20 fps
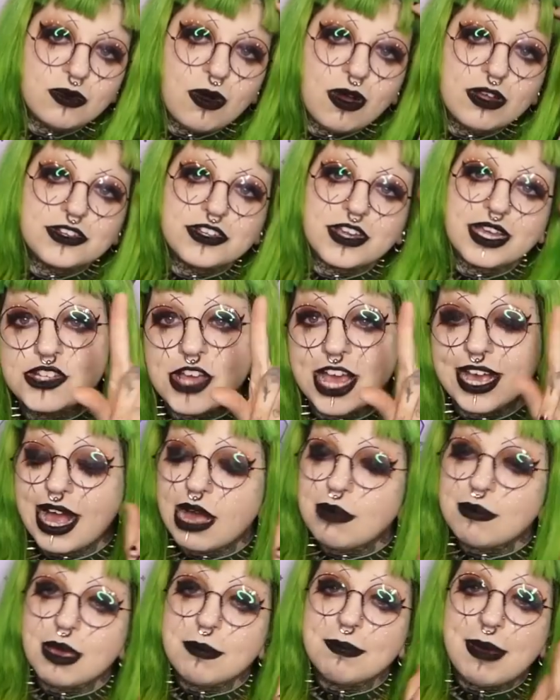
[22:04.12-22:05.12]
watching. Check
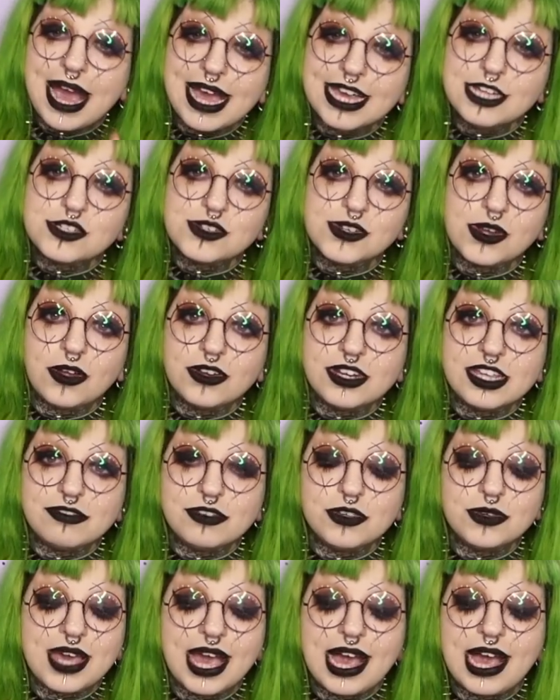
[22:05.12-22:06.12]
out my Patreon if
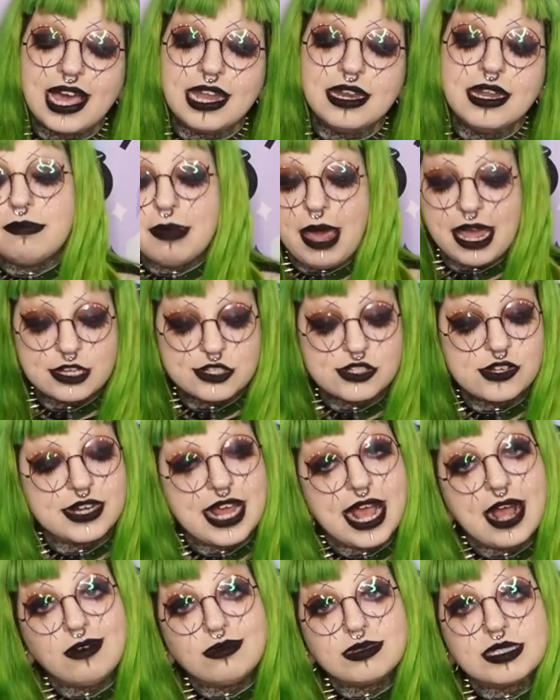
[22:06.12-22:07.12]
you can. Patreon
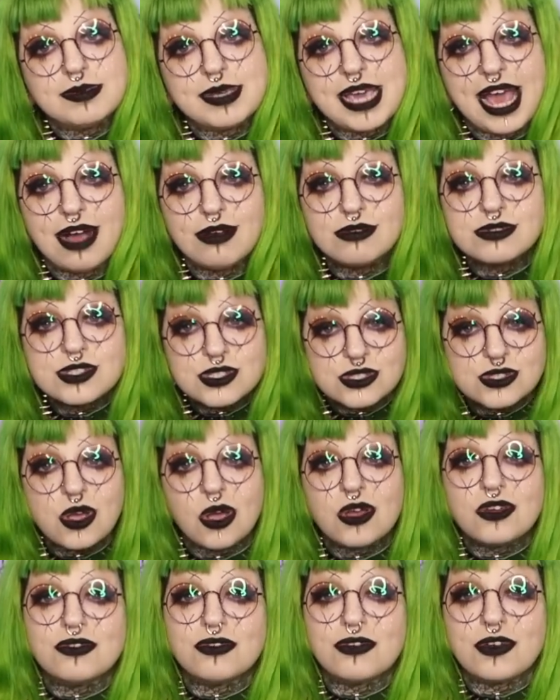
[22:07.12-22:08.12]
helps me out
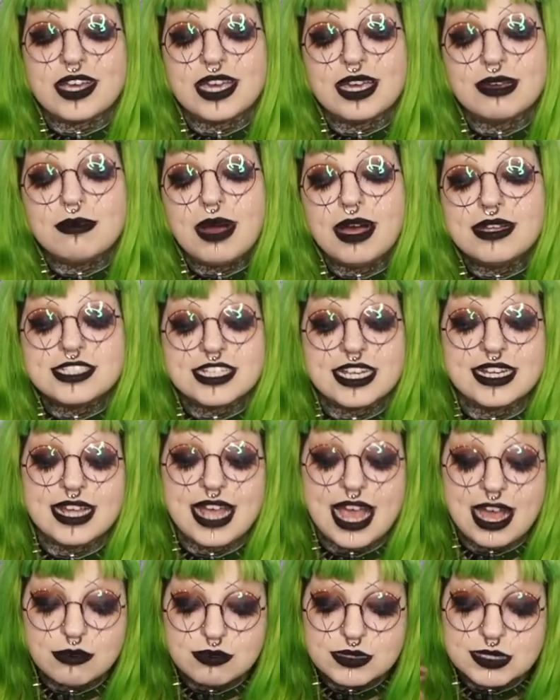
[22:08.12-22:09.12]
so freaking much and it
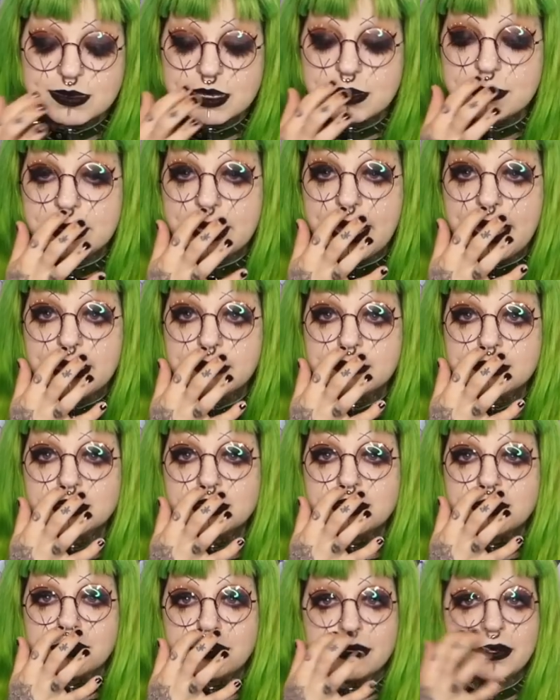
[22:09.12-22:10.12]
helps me be able
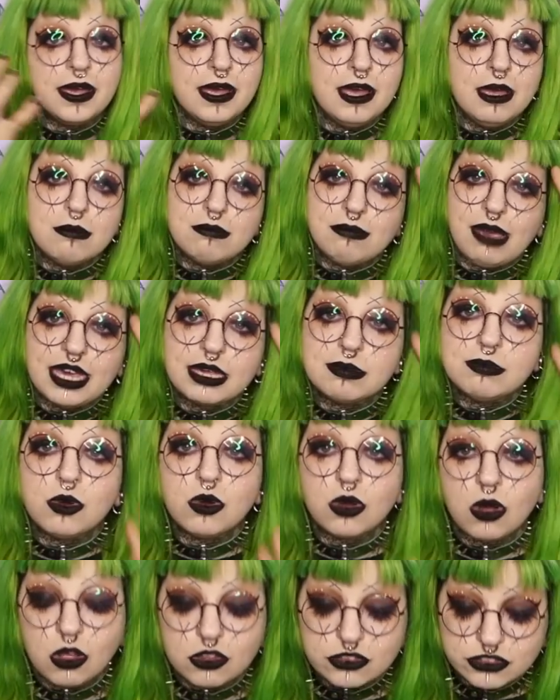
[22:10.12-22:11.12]
to make more
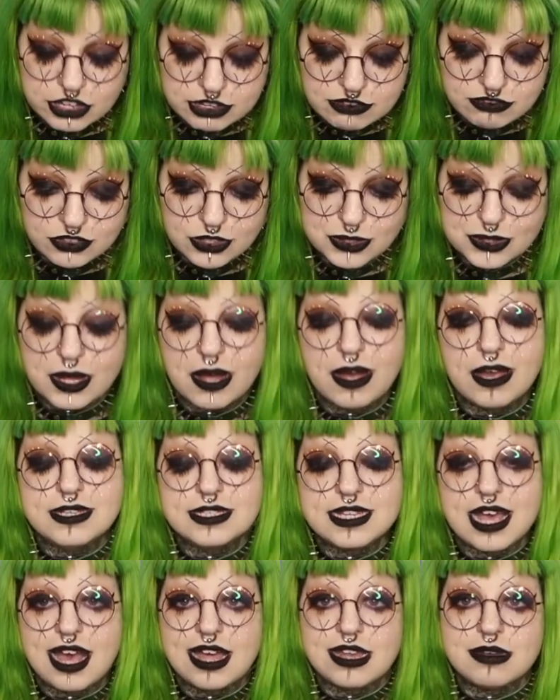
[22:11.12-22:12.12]
content for you guys
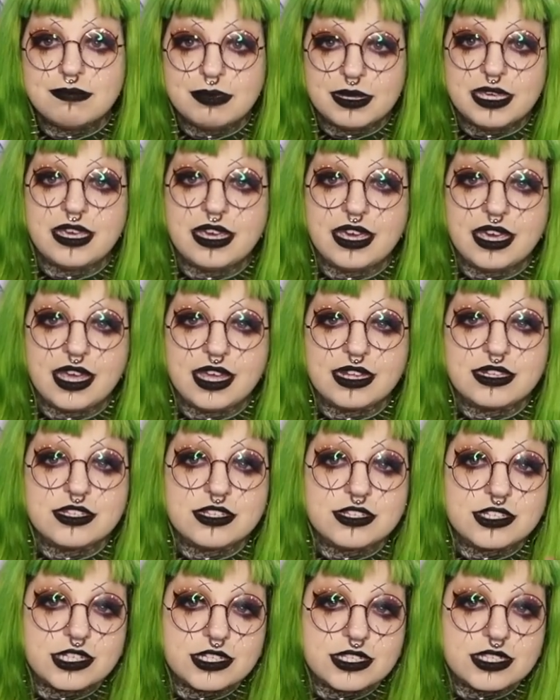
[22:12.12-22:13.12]
and be here
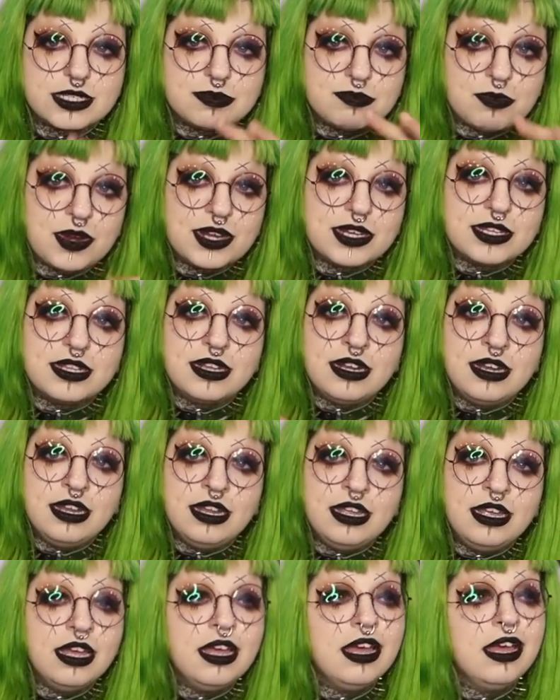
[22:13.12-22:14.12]
to just spread the
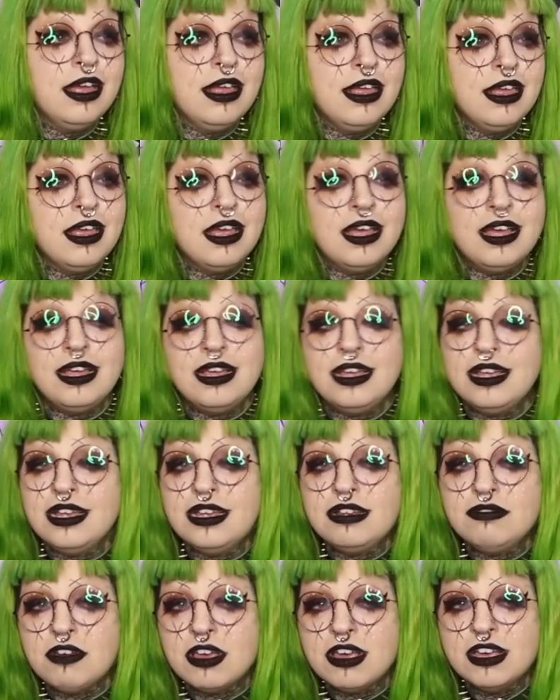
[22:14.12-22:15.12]

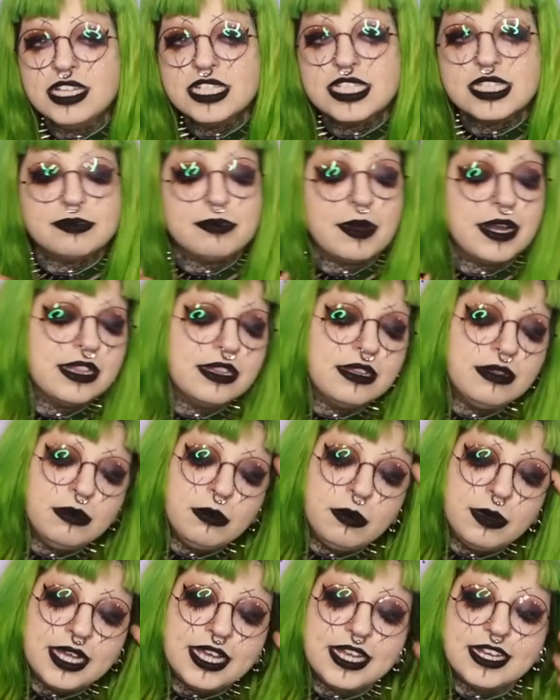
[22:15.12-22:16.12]
love, spread the
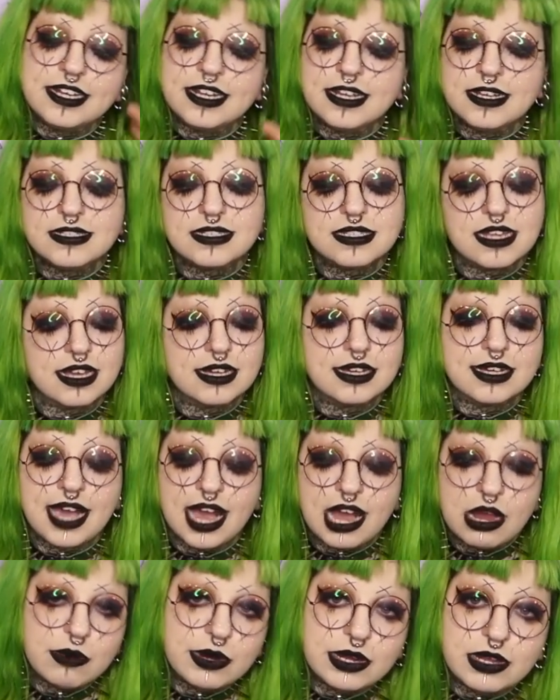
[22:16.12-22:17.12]
weirdness and
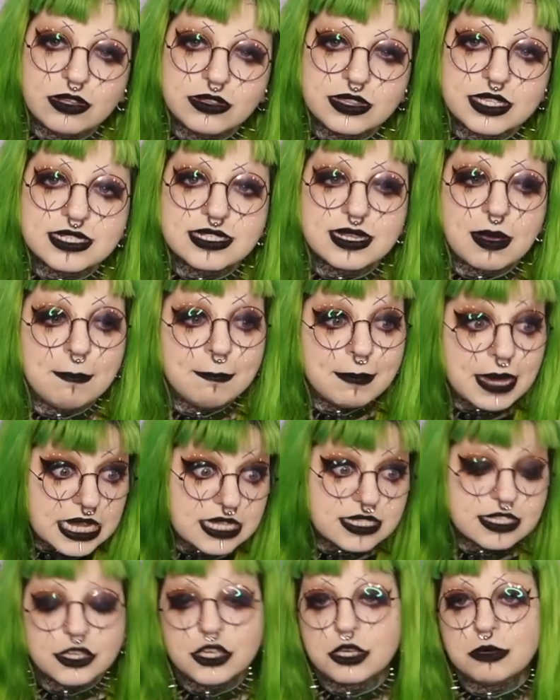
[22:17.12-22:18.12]
carry on this
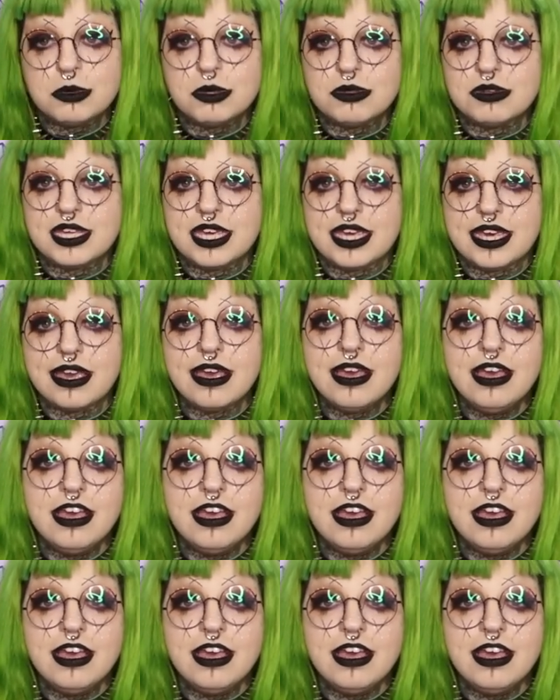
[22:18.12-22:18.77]
amazing community